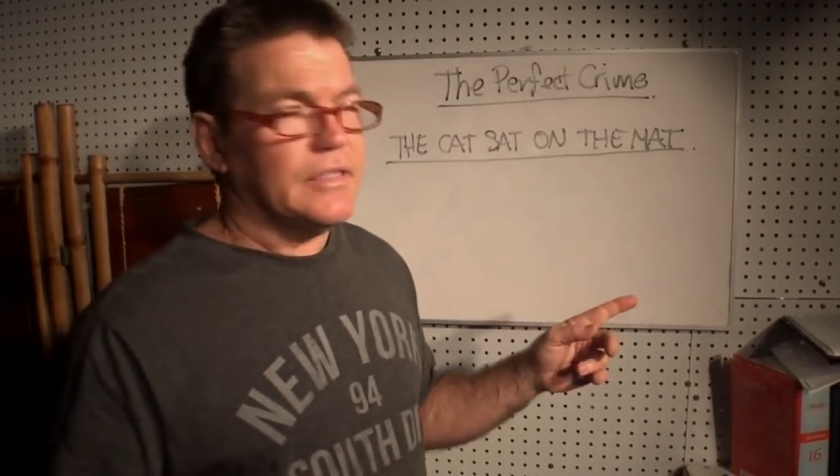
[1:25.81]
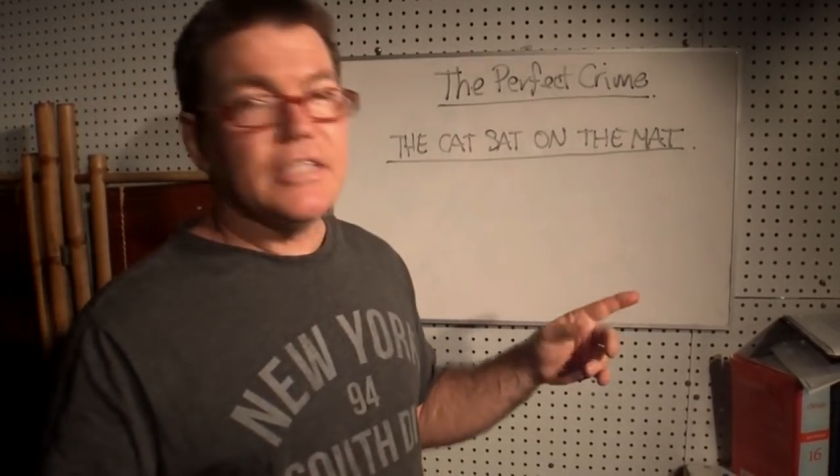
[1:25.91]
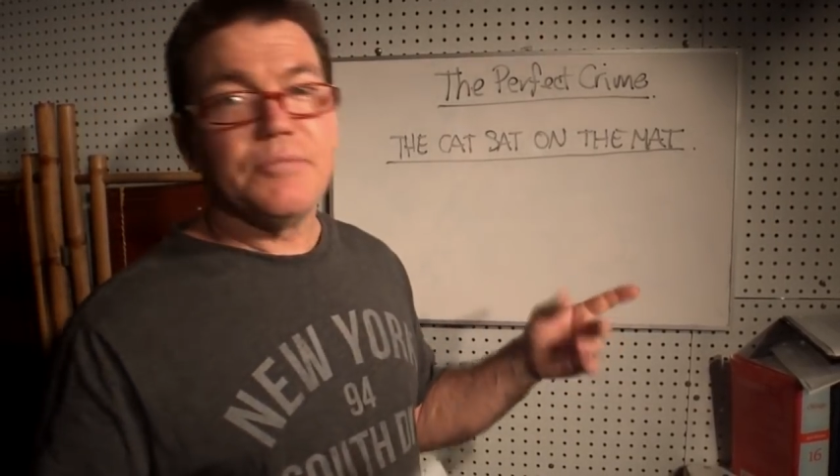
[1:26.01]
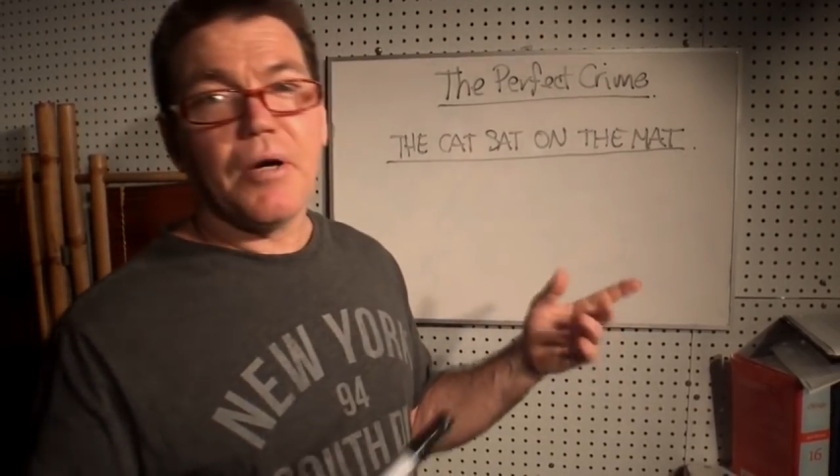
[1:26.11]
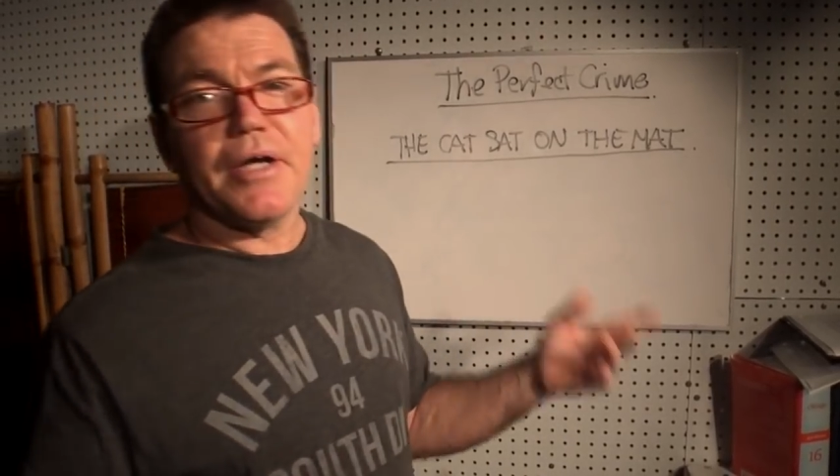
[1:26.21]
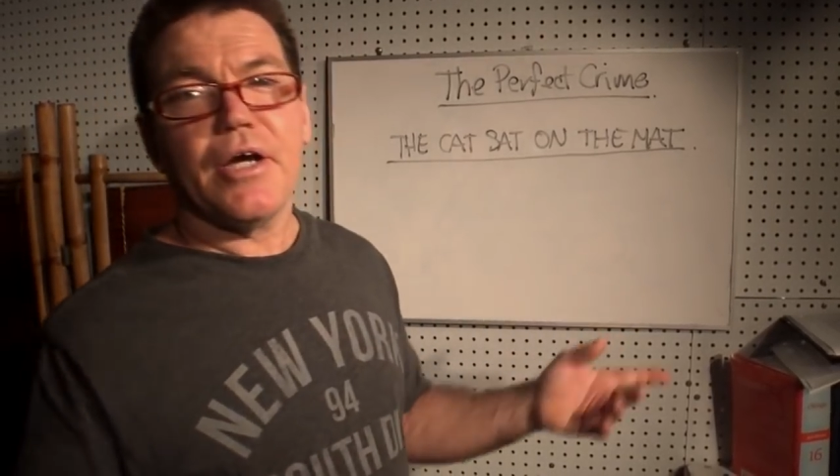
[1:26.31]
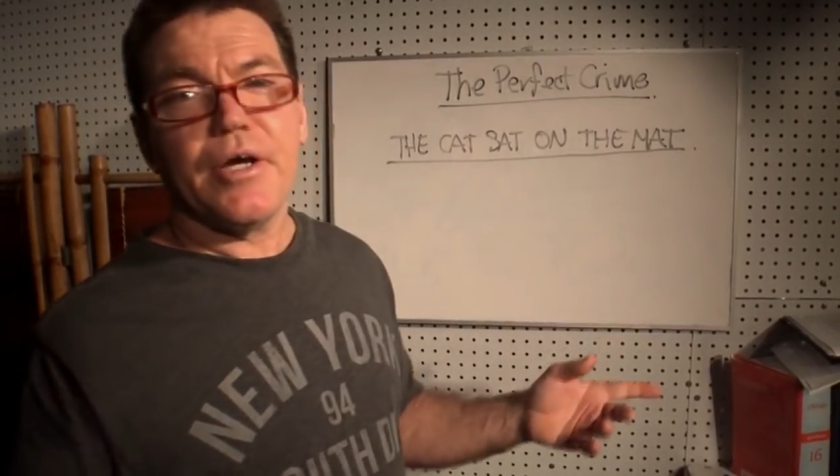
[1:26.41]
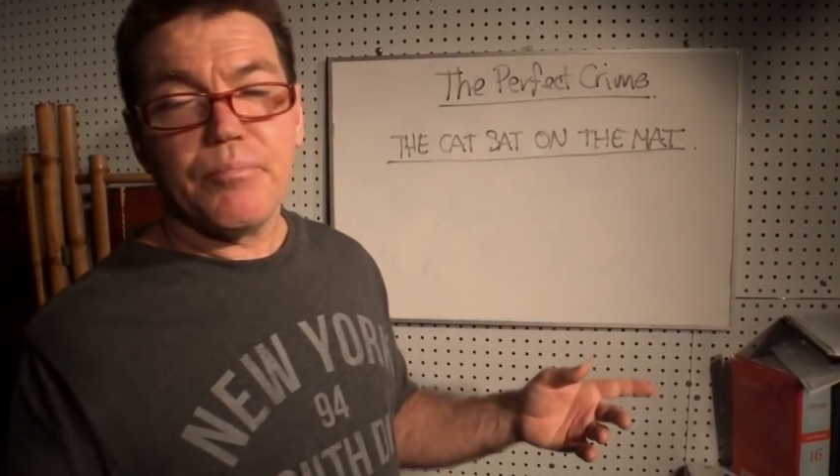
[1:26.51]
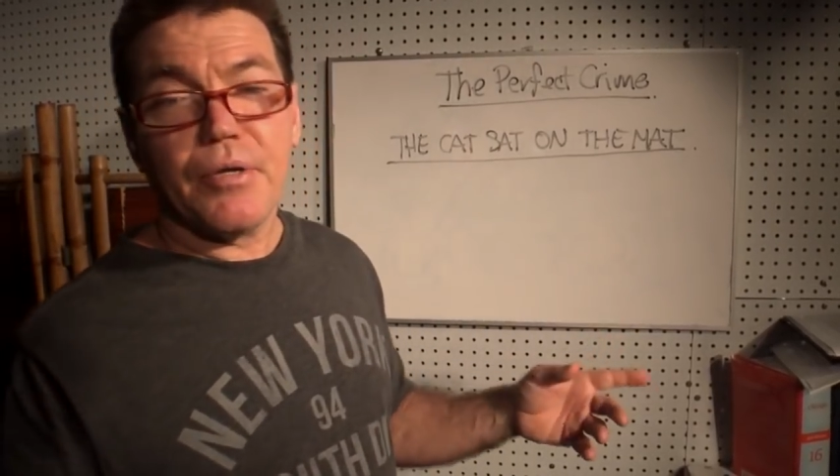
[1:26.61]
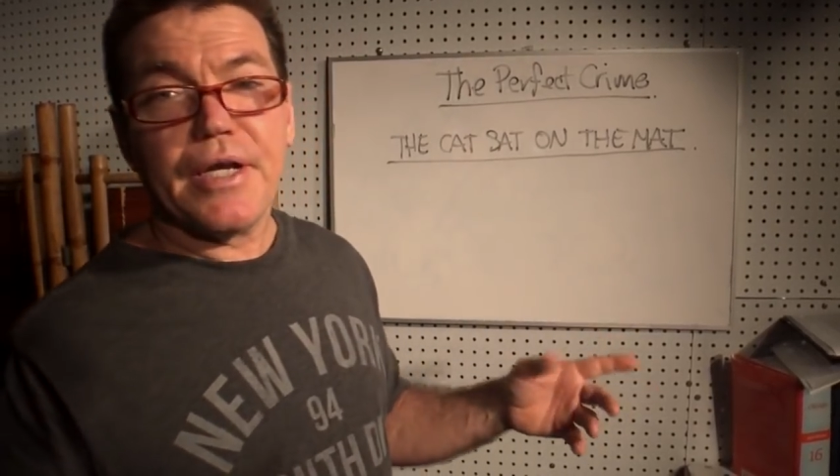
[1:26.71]
is by
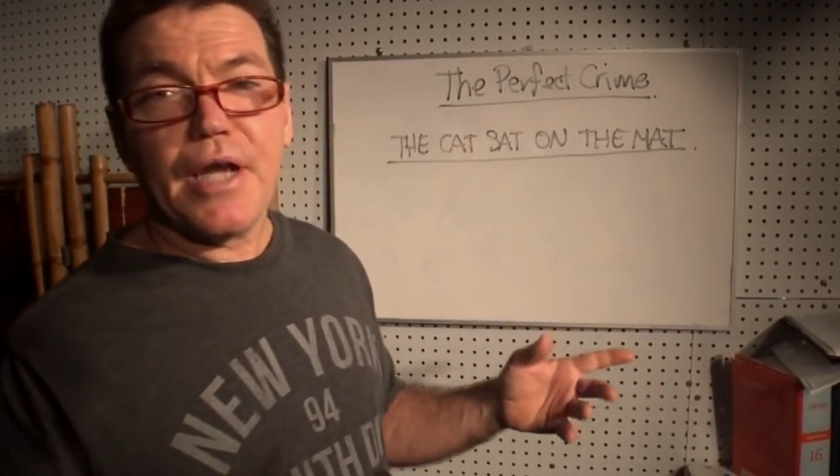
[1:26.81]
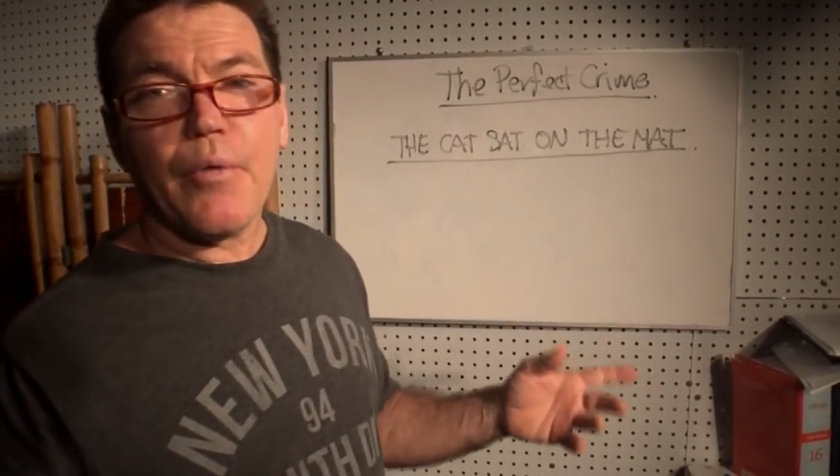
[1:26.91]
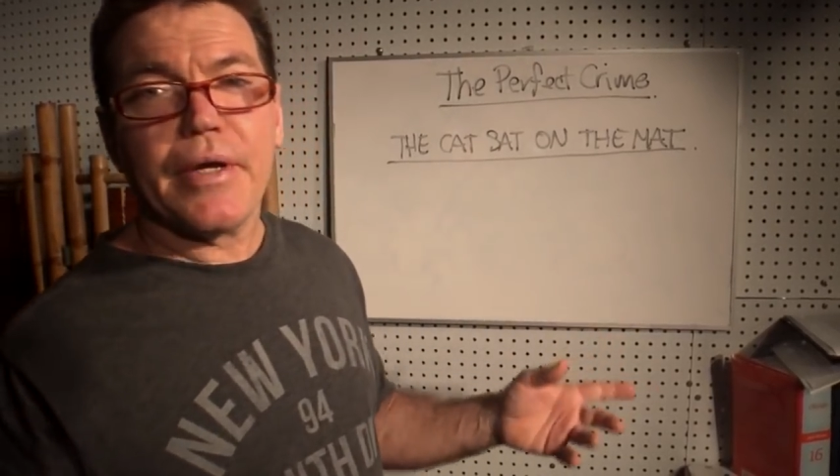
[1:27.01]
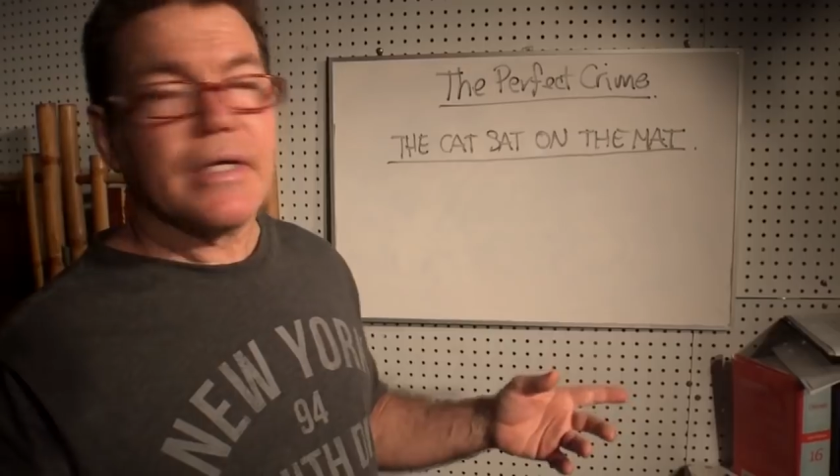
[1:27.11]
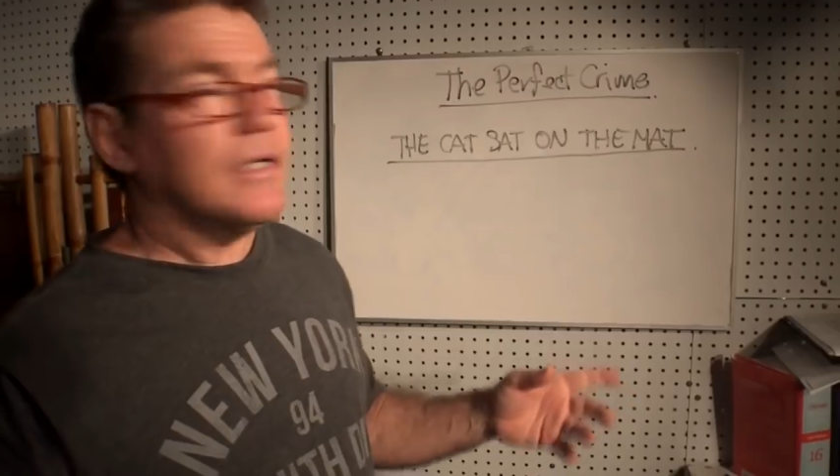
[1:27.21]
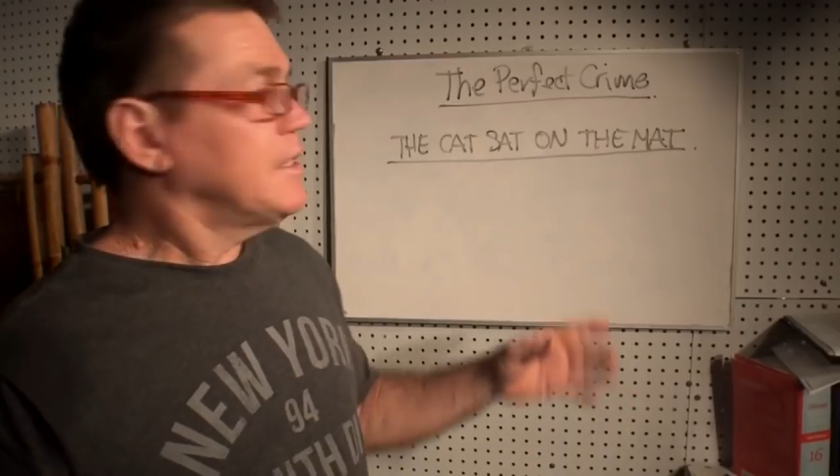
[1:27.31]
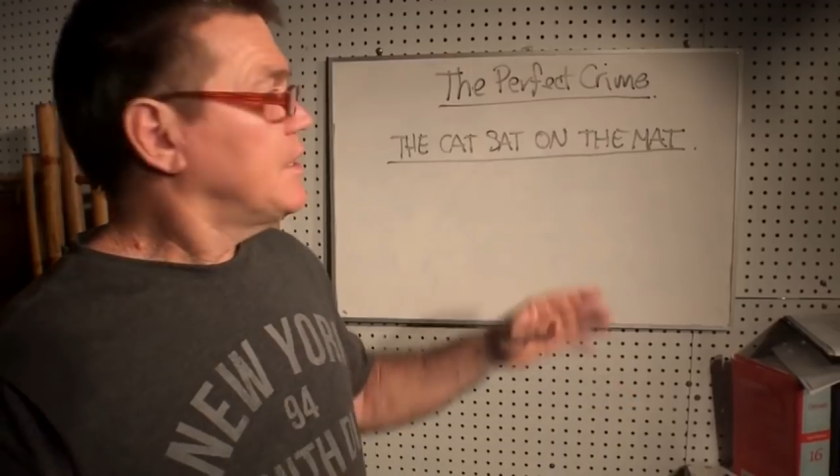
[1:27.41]
knowing